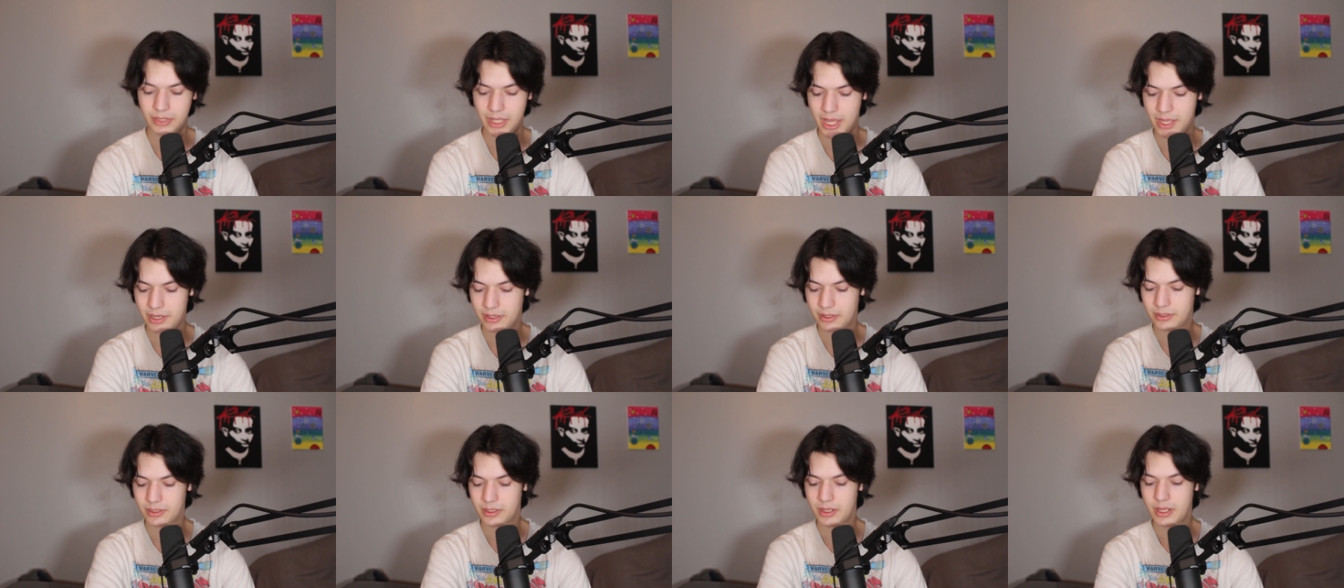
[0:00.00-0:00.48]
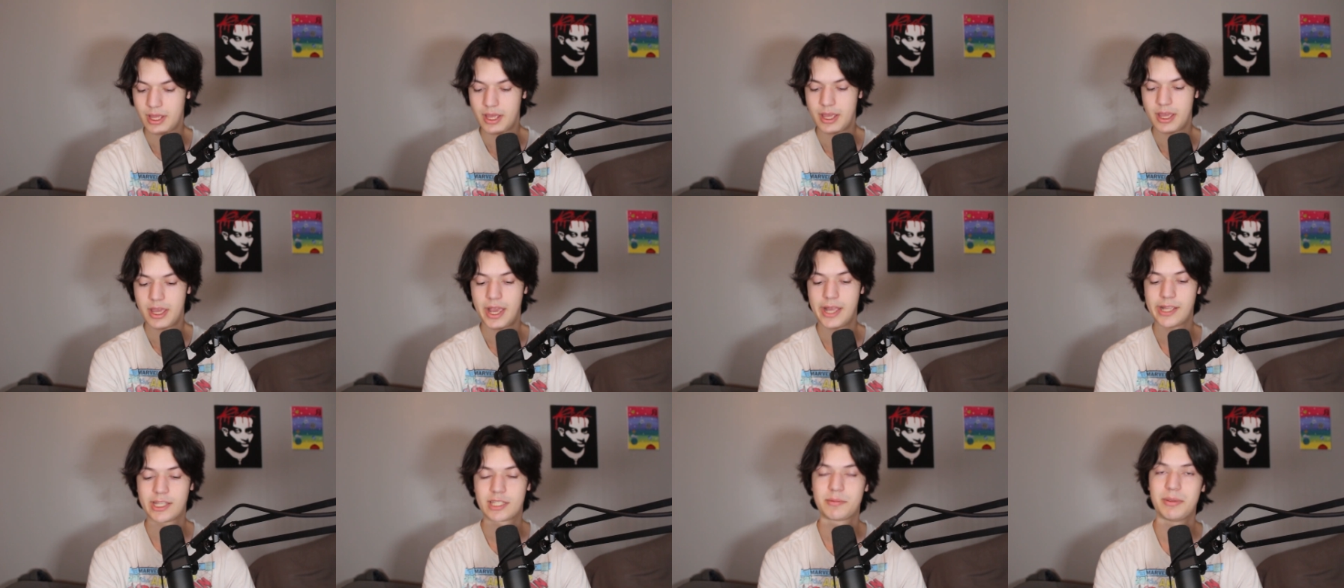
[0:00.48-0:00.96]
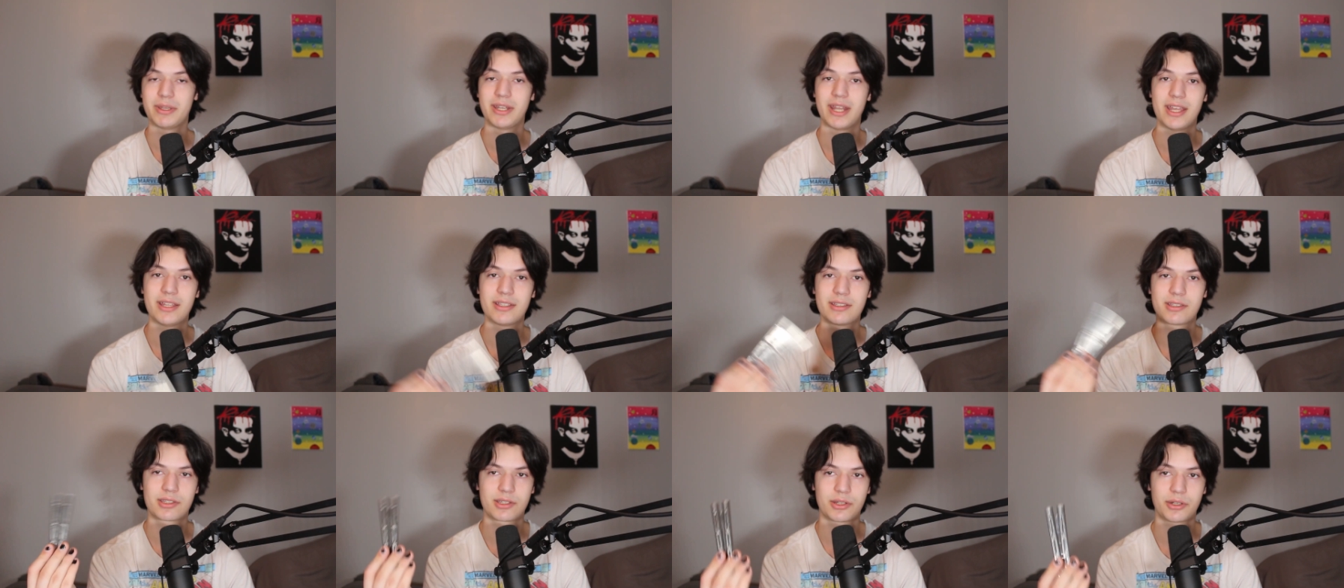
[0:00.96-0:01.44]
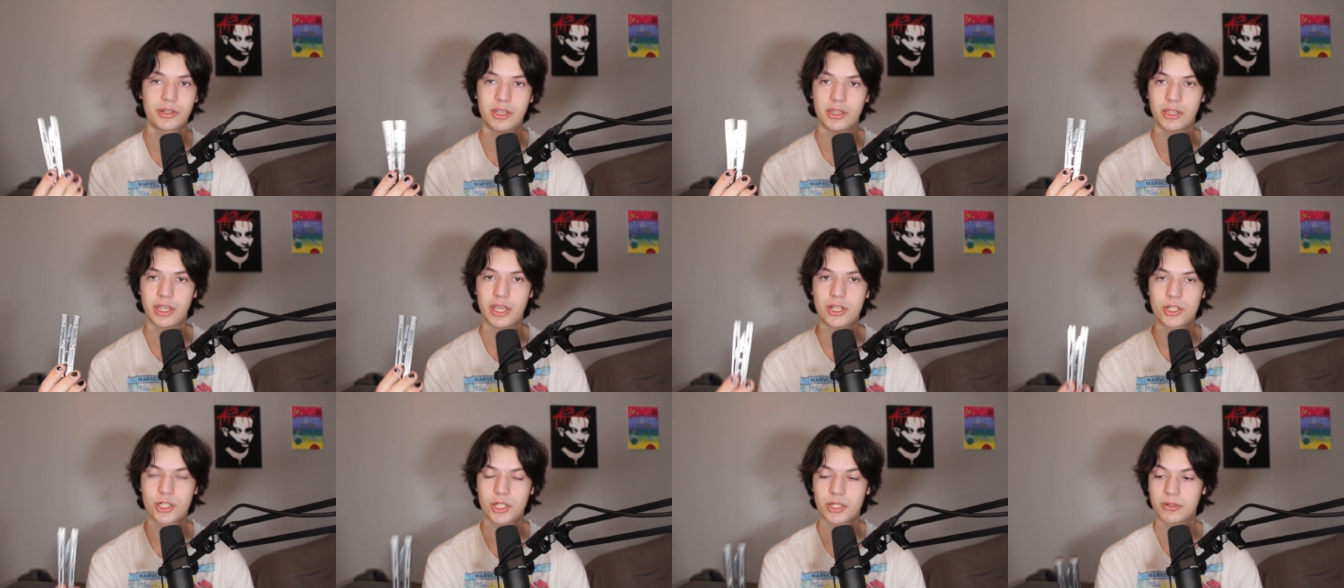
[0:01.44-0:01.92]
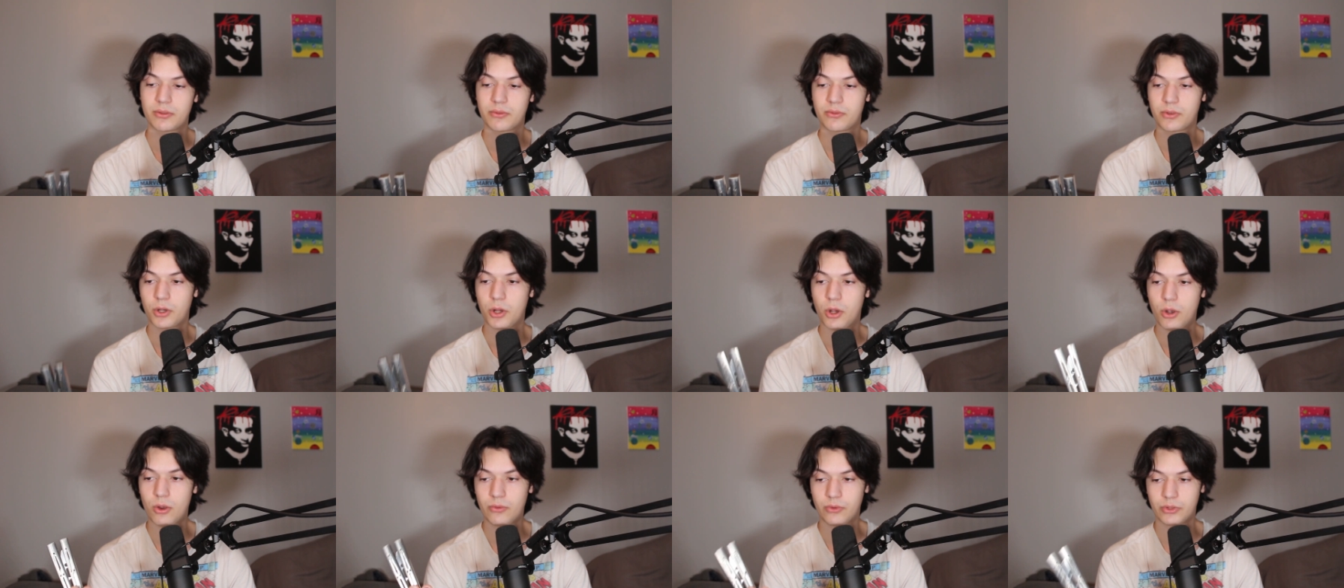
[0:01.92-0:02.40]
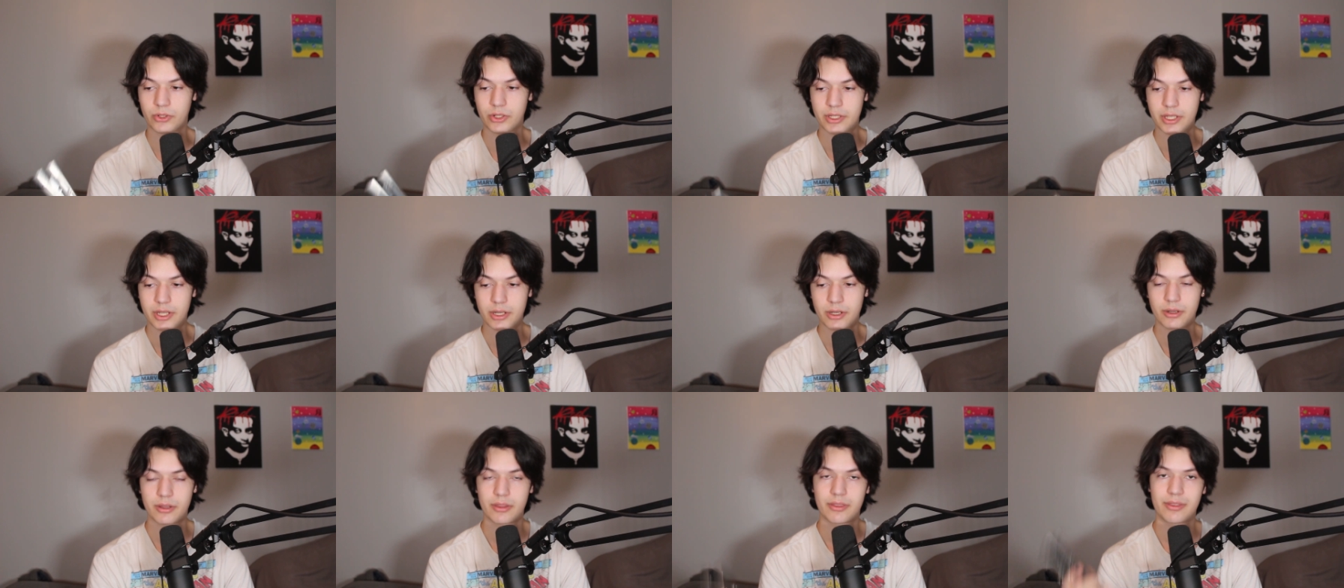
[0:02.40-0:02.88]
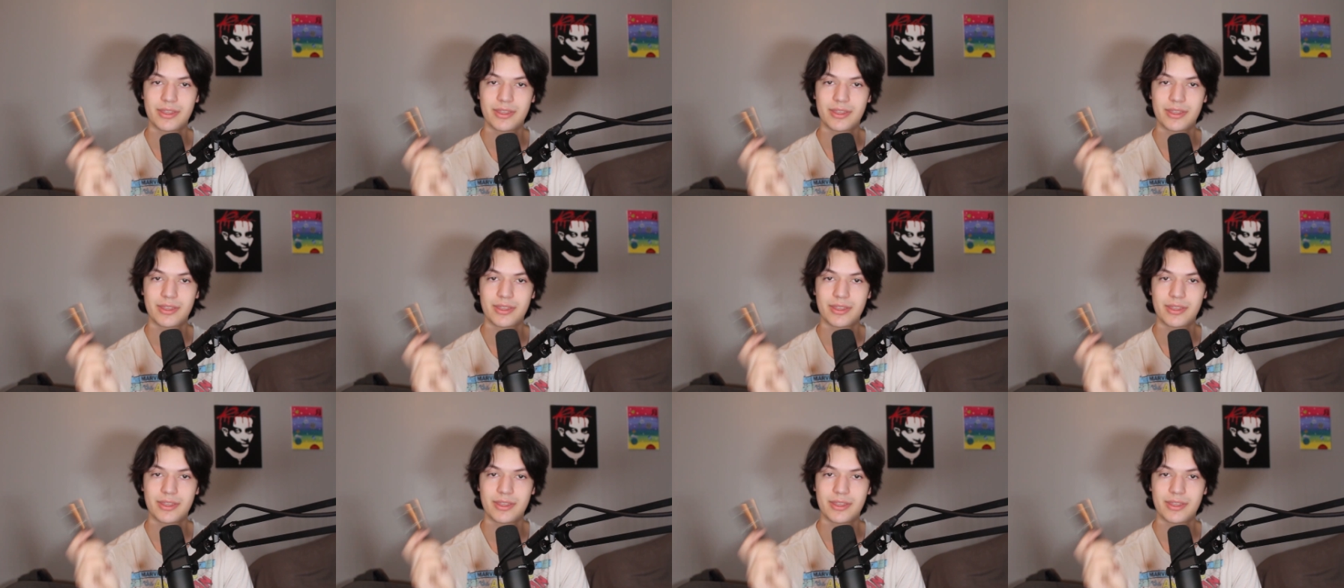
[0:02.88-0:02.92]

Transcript: and it's been in circulation for over a year.